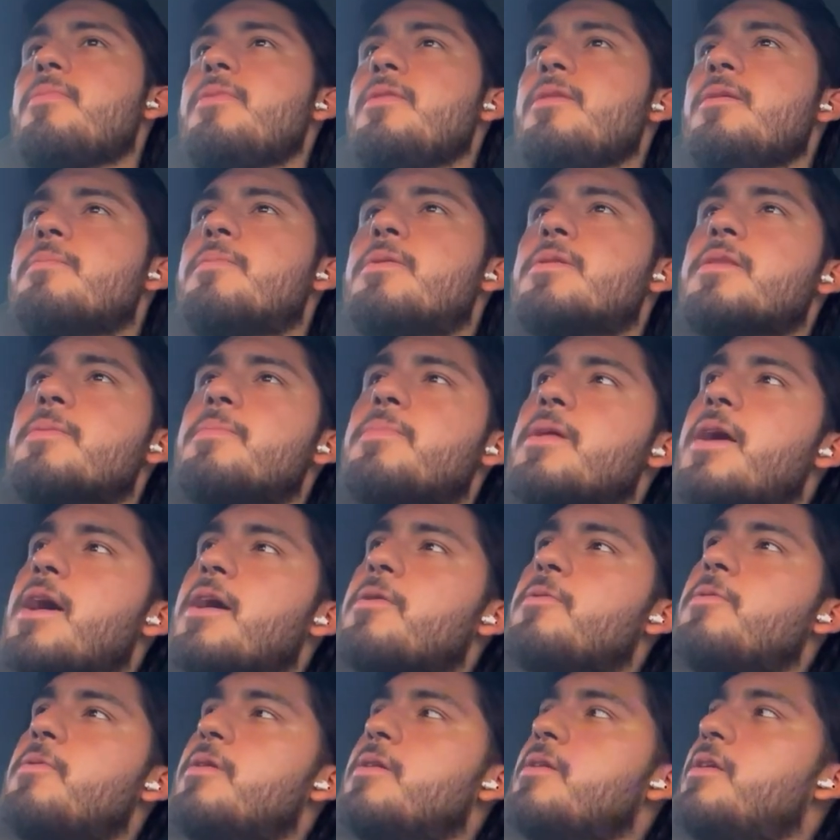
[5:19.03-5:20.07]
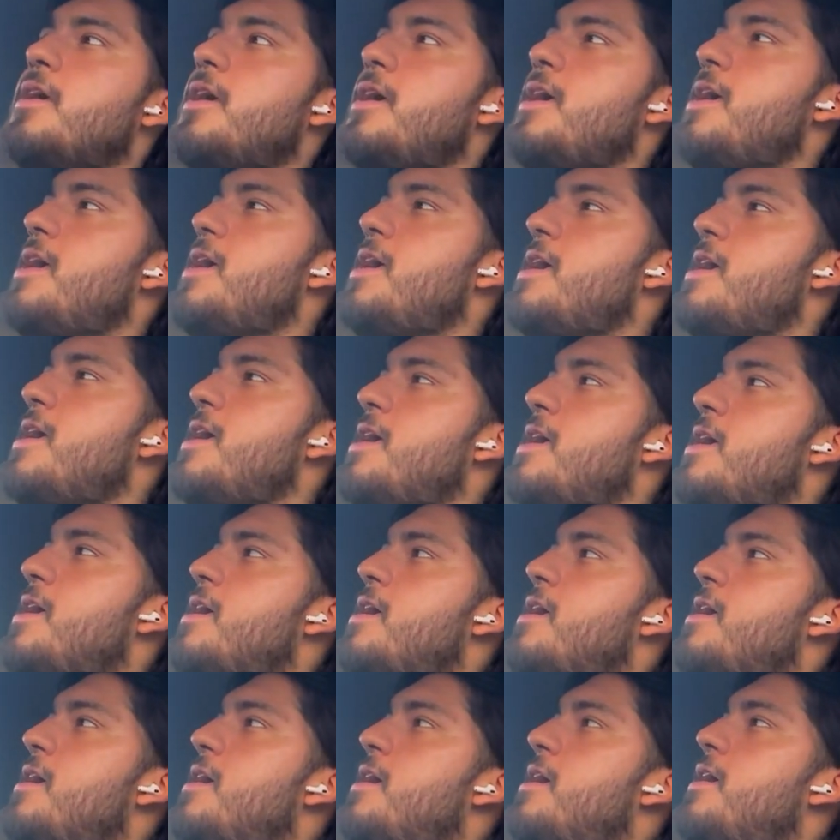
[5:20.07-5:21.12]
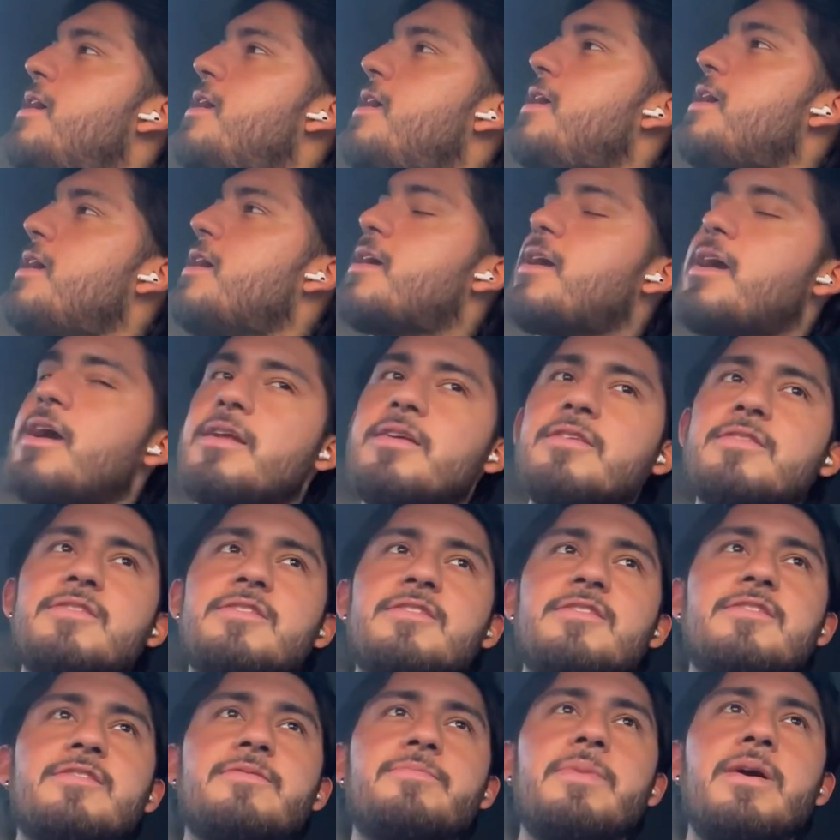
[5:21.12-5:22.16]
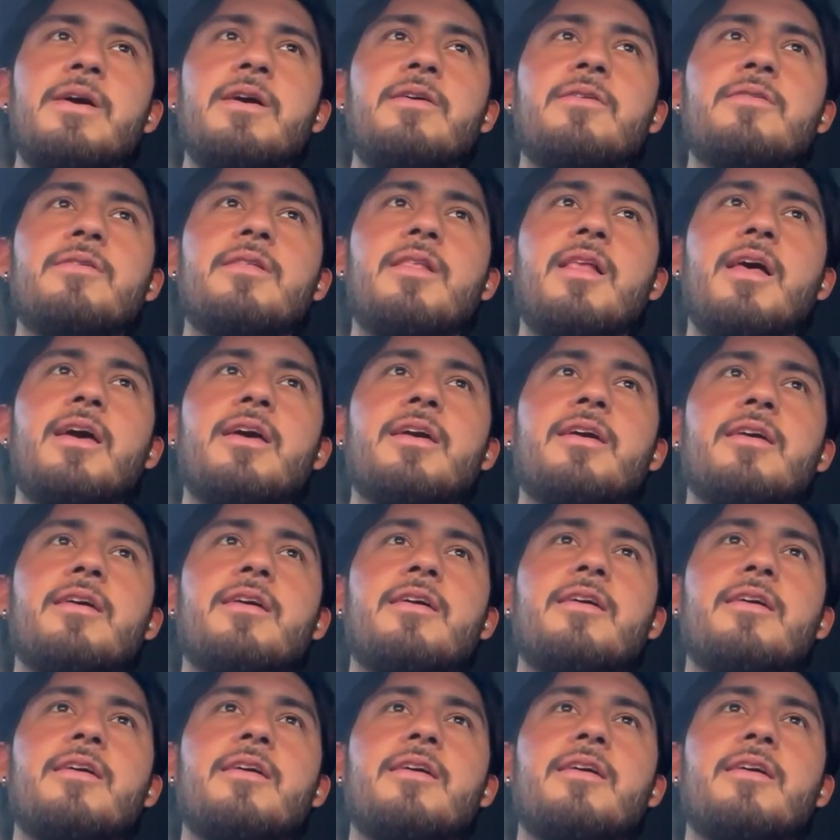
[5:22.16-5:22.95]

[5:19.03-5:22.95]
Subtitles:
But the black one, it kind of smelled like